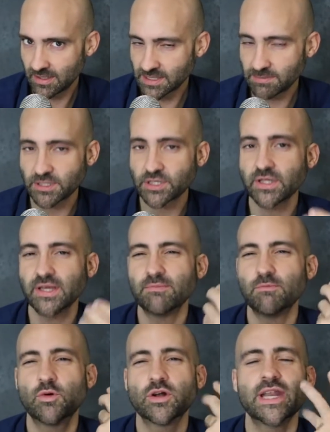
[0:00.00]
especially
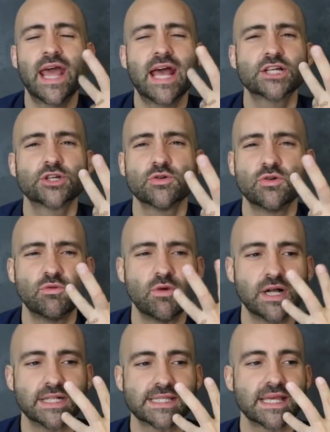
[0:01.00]
more natural
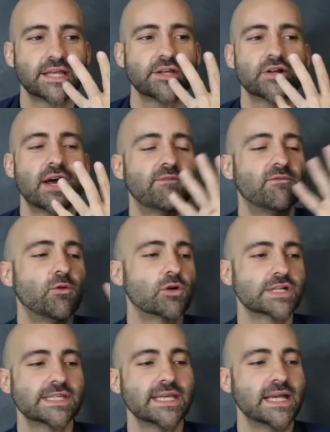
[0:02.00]
ones. Like, you're not
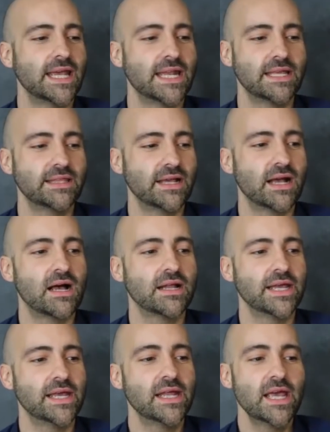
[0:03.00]
forcing anything on
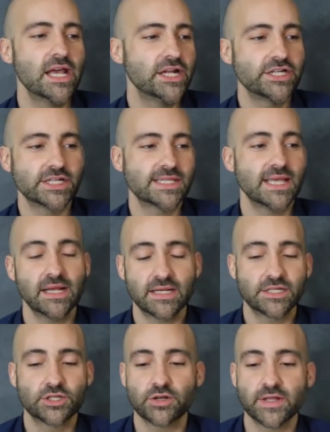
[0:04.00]
it. It's just there.
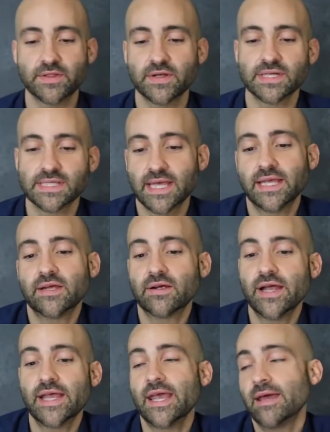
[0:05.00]
String theory is like, here
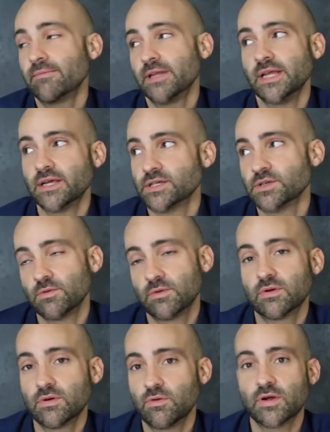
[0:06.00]
I am, and here's
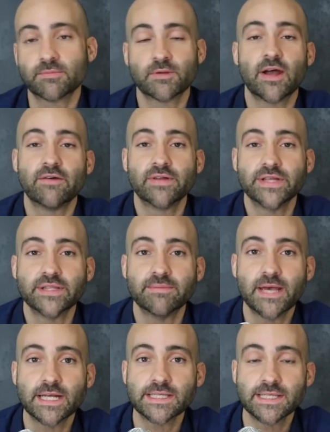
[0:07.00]
quantum gravity in the
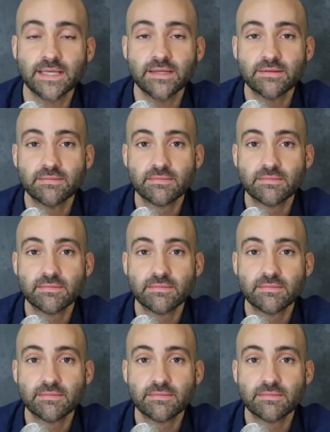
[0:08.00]
backseat.